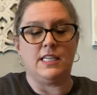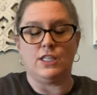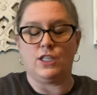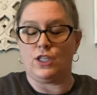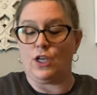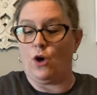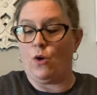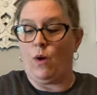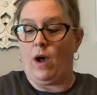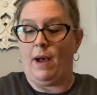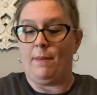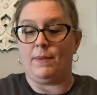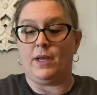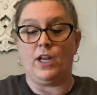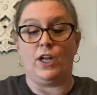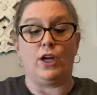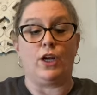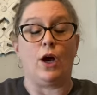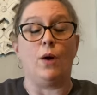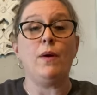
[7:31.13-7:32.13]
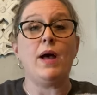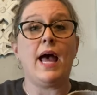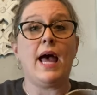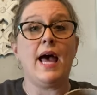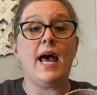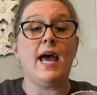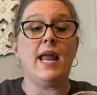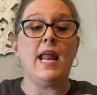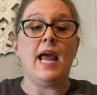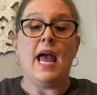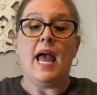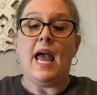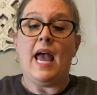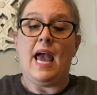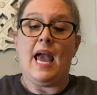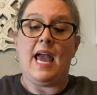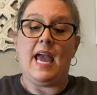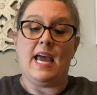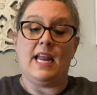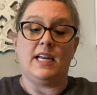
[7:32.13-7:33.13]
So I'm gonna go ahead
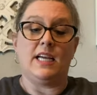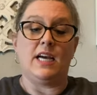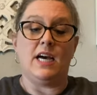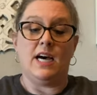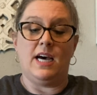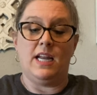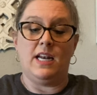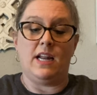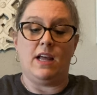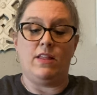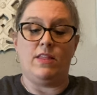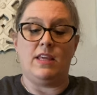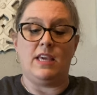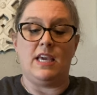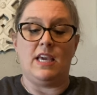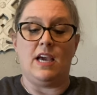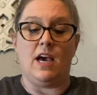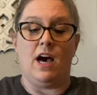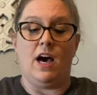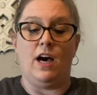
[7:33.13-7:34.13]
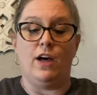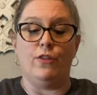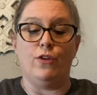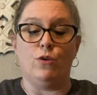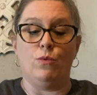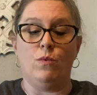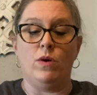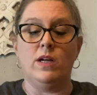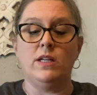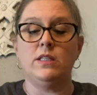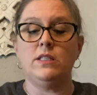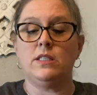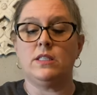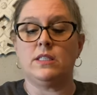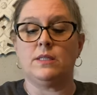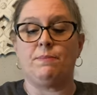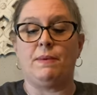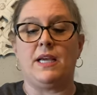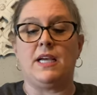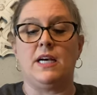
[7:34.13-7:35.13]
and cut the other
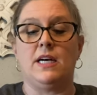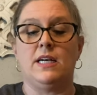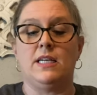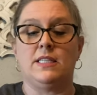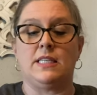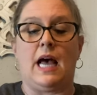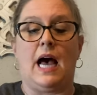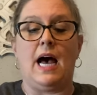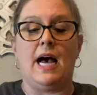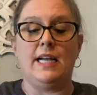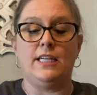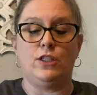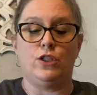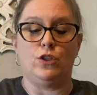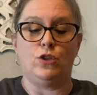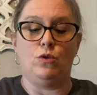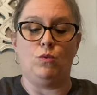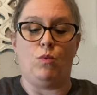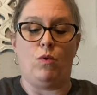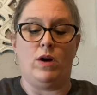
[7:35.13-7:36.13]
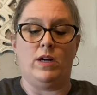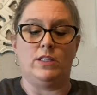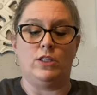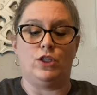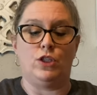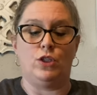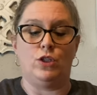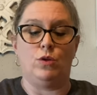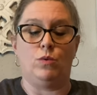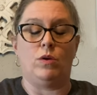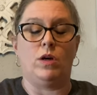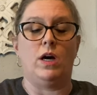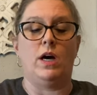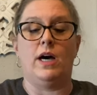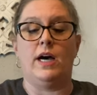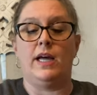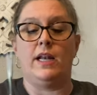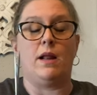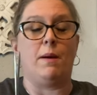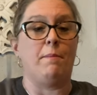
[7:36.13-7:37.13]
ones because I do want to
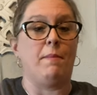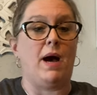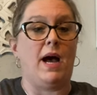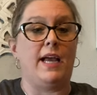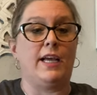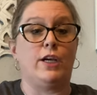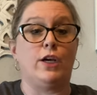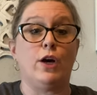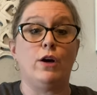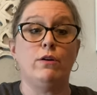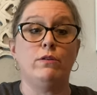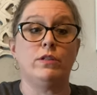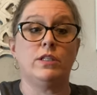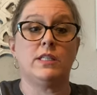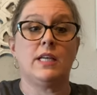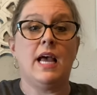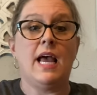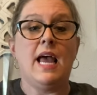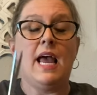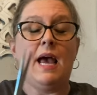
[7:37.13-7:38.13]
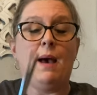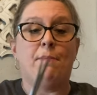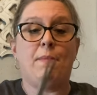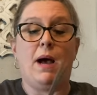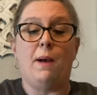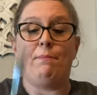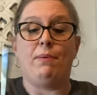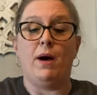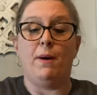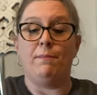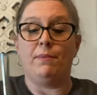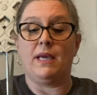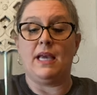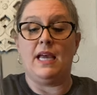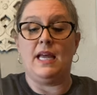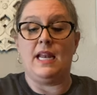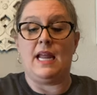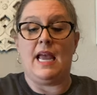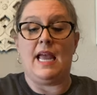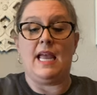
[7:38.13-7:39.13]
cut my ghost, my
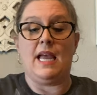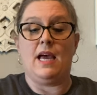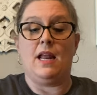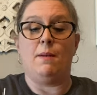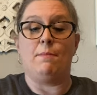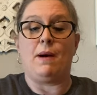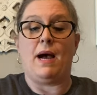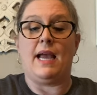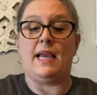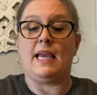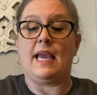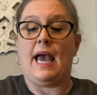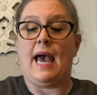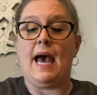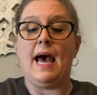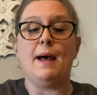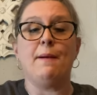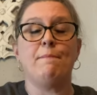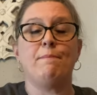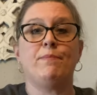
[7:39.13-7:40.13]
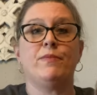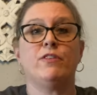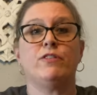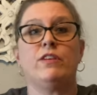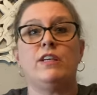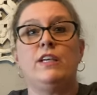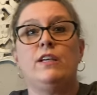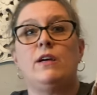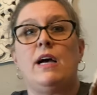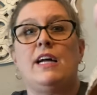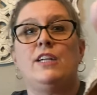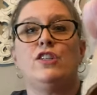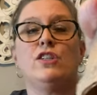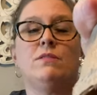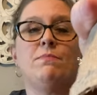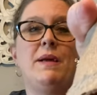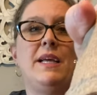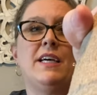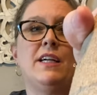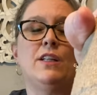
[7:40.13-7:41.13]
pumpkin, and my cat. See, I
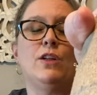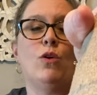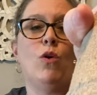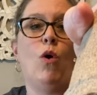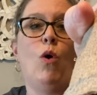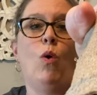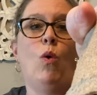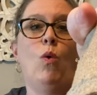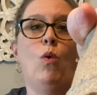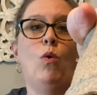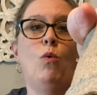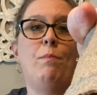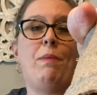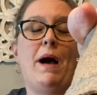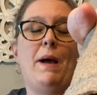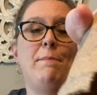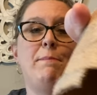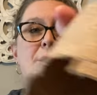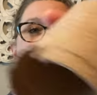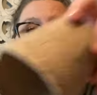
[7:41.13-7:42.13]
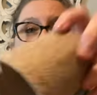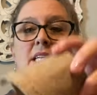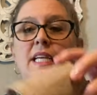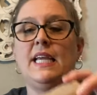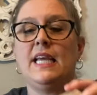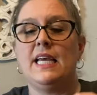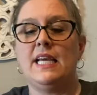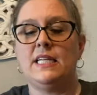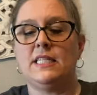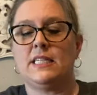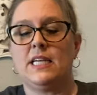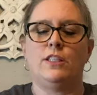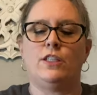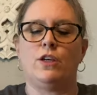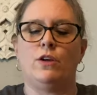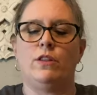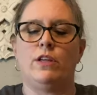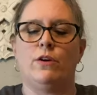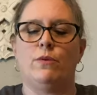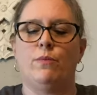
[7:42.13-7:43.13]
just make a little hole by bending it.
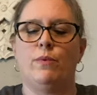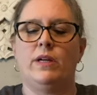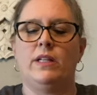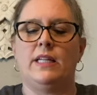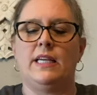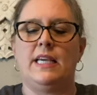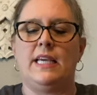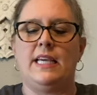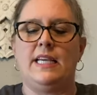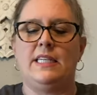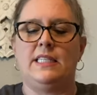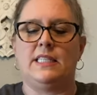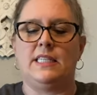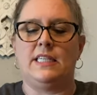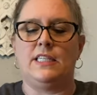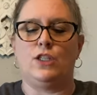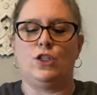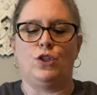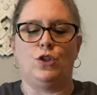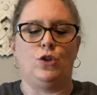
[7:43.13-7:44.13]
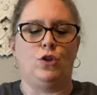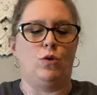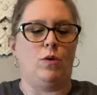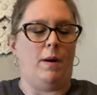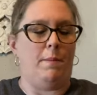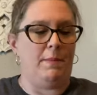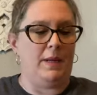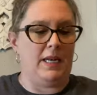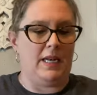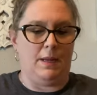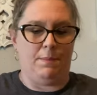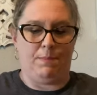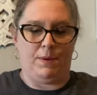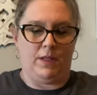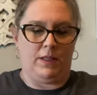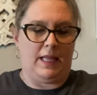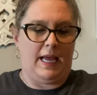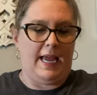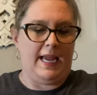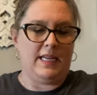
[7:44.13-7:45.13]
So they're really easy to
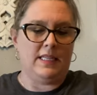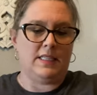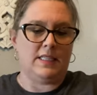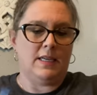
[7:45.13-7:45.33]
manipulate.